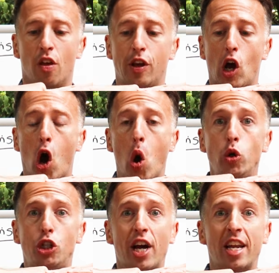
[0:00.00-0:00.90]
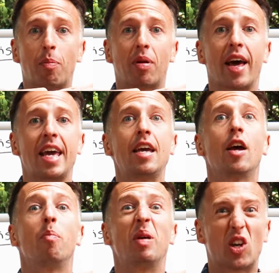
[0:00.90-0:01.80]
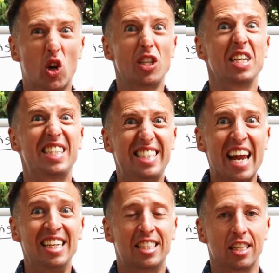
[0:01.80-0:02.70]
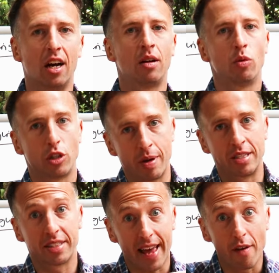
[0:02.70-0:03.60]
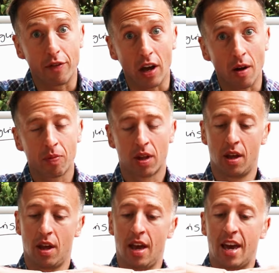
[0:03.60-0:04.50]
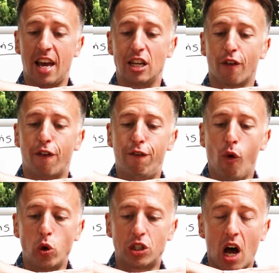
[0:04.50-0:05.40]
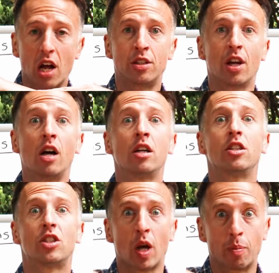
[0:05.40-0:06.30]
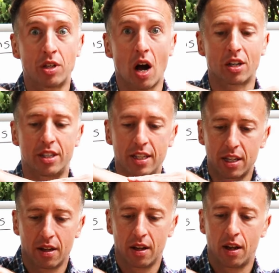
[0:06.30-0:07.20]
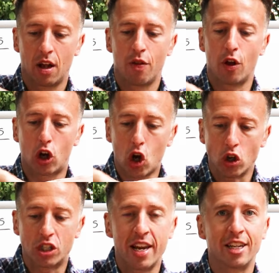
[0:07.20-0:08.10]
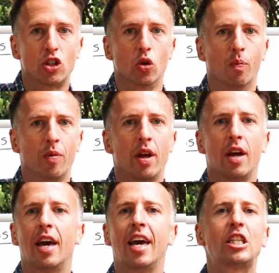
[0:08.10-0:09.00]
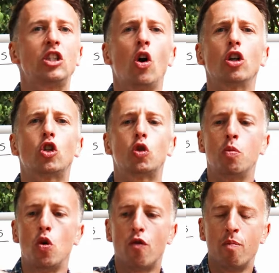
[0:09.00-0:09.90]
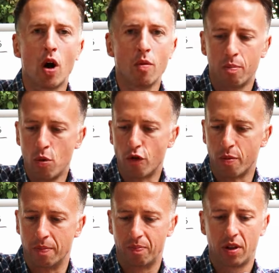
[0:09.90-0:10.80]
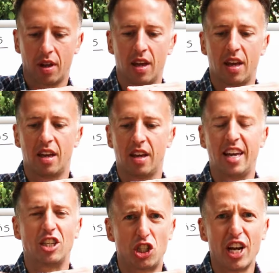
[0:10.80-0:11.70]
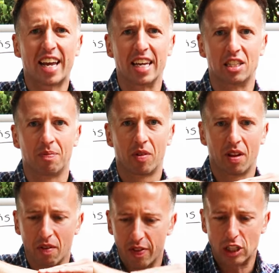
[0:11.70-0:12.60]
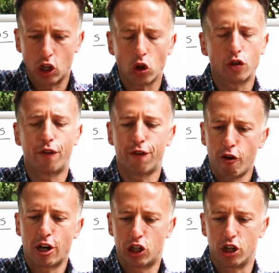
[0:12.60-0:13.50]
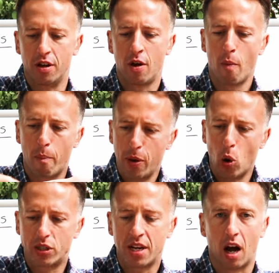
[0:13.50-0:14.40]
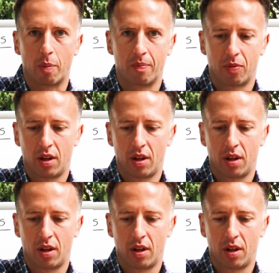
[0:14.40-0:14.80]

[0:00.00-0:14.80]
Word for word: The oceanic plate, because it's denser, which means it's heavier, is forced under, subducted, the continental. It's not a smooth mo movement, it's jagged. There's lots of friction building up.